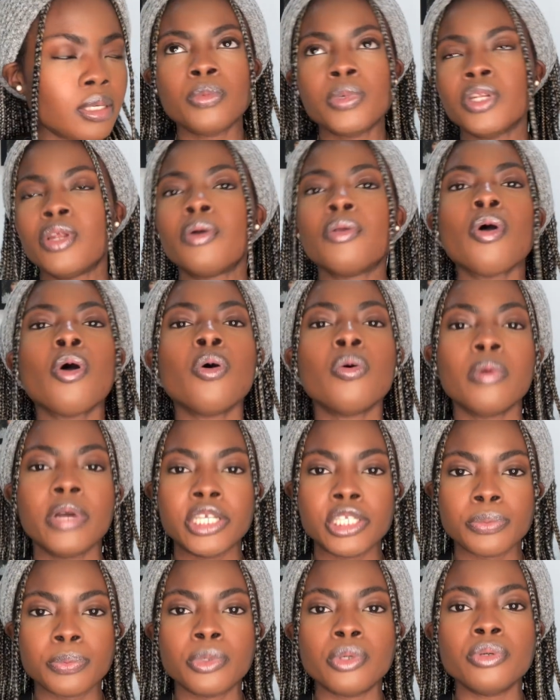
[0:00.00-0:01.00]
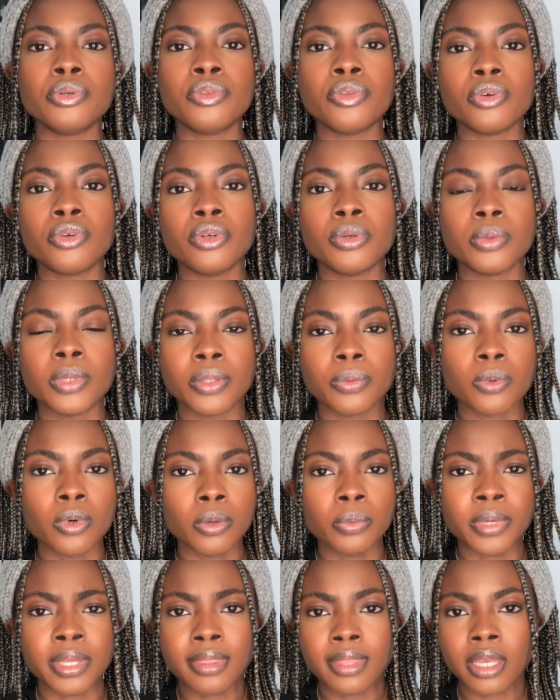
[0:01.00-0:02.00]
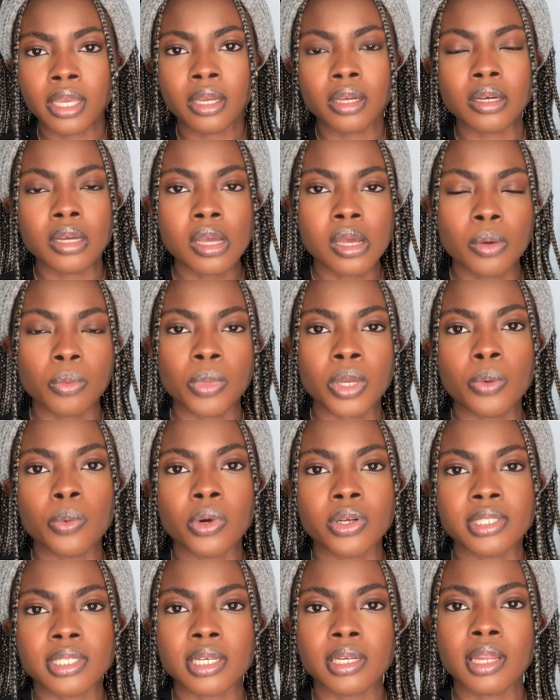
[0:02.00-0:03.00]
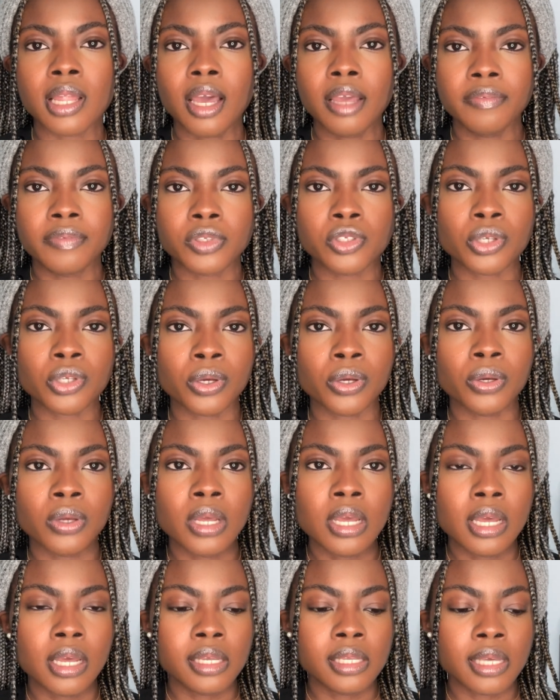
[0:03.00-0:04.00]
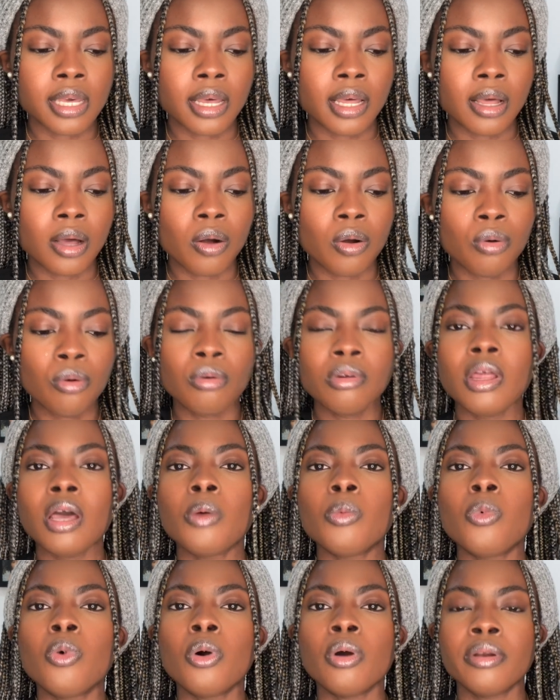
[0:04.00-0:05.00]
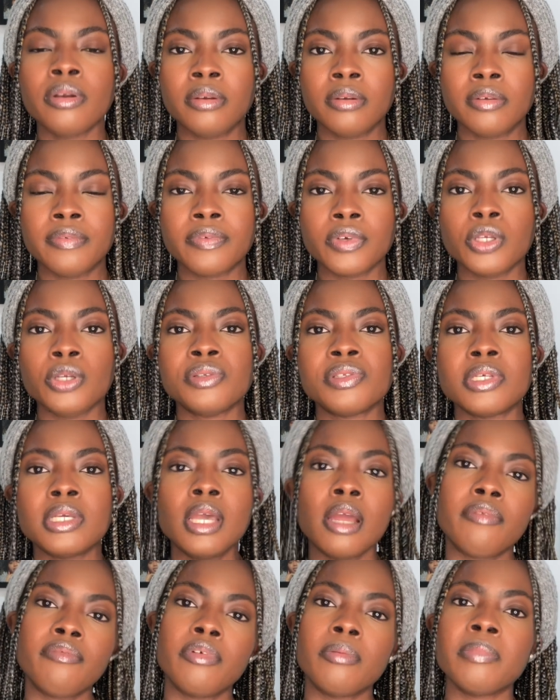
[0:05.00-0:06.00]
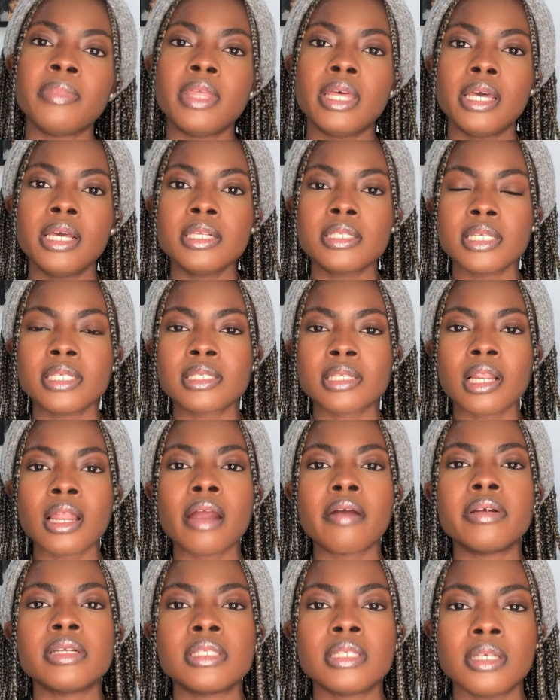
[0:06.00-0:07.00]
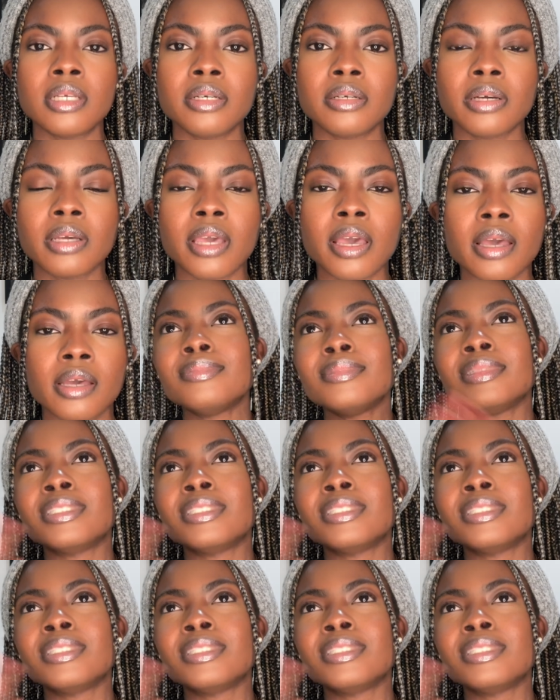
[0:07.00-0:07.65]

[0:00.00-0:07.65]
We don't always pull through with what we think we want in life. So yeah, all I want for you to get from this is clarity, okay?